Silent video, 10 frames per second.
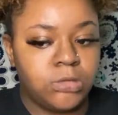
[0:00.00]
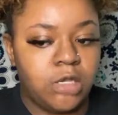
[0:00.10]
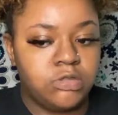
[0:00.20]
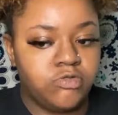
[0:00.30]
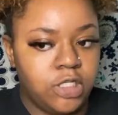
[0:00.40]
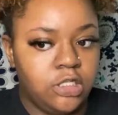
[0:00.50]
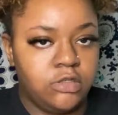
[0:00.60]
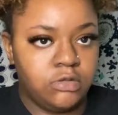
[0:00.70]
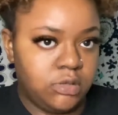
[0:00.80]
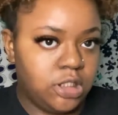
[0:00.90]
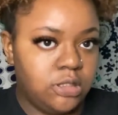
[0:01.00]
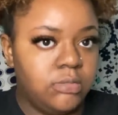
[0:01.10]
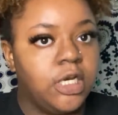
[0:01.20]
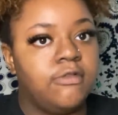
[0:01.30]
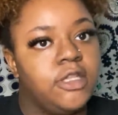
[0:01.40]
I was really cute with them,
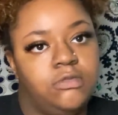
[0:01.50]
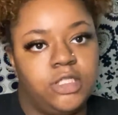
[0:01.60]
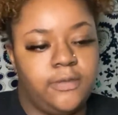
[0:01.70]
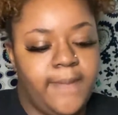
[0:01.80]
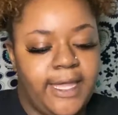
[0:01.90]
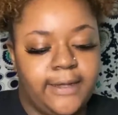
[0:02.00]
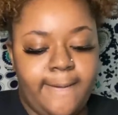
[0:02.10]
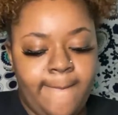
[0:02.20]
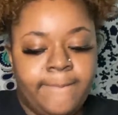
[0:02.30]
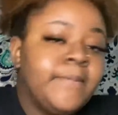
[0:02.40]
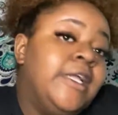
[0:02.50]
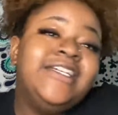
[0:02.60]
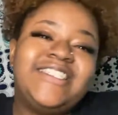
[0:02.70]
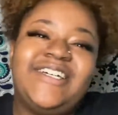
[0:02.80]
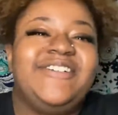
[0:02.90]
and I really want them back.
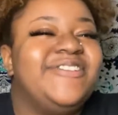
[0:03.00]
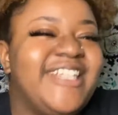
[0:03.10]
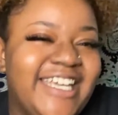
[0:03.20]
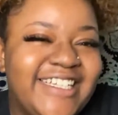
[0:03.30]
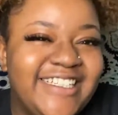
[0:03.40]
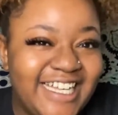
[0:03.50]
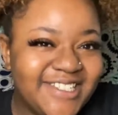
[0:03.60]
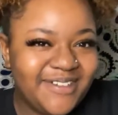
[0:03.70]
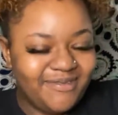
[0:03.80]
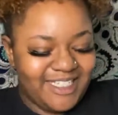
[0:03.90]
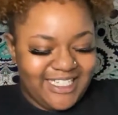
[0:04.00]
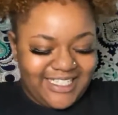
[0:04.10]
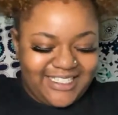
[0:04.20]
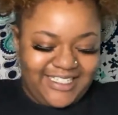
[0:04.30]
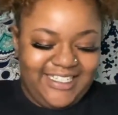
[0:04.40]
So yeah, that's what we
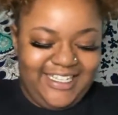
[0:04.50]
did.